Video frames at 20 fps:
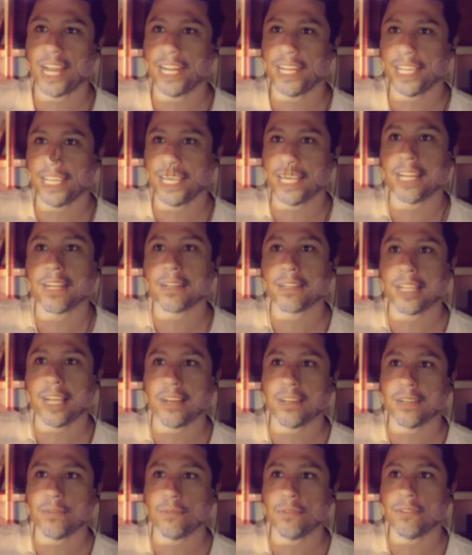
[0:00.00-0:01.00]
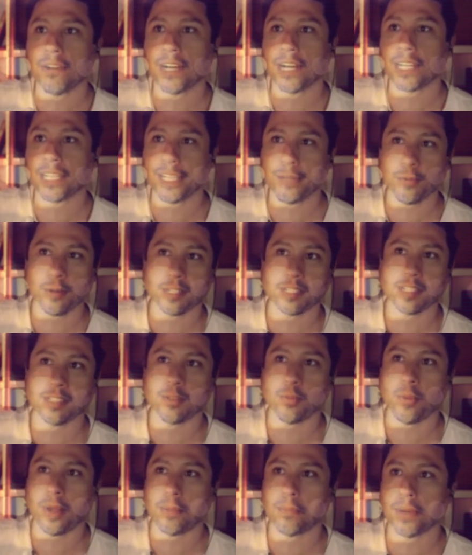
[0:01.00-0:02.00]
So that's not so much an issue
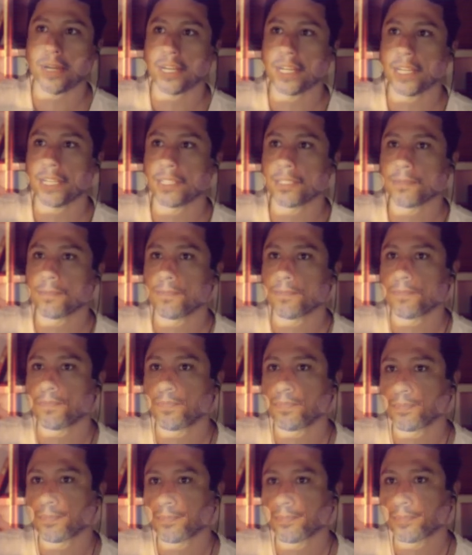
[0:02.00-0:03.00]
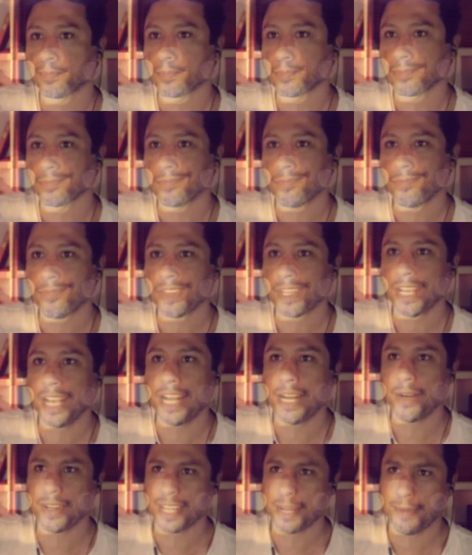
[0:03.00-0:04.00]
of getting what you want out of life.
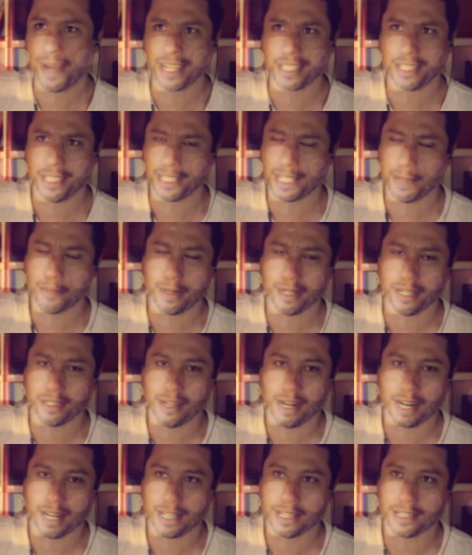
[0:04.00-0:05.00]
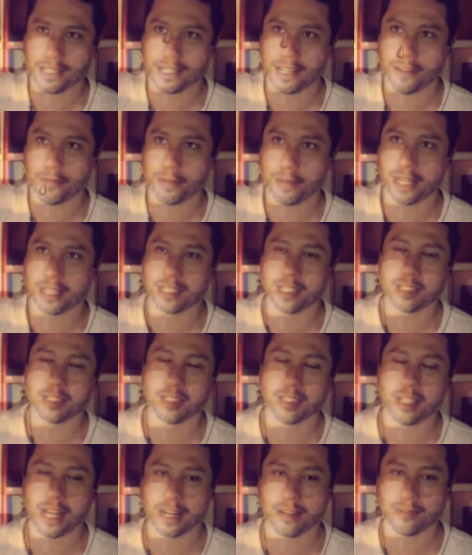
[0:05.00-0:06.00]
That's an issue of feeling like
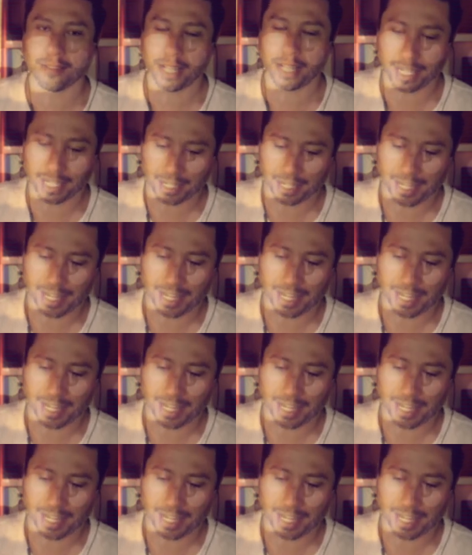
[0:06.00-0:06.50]
slighted.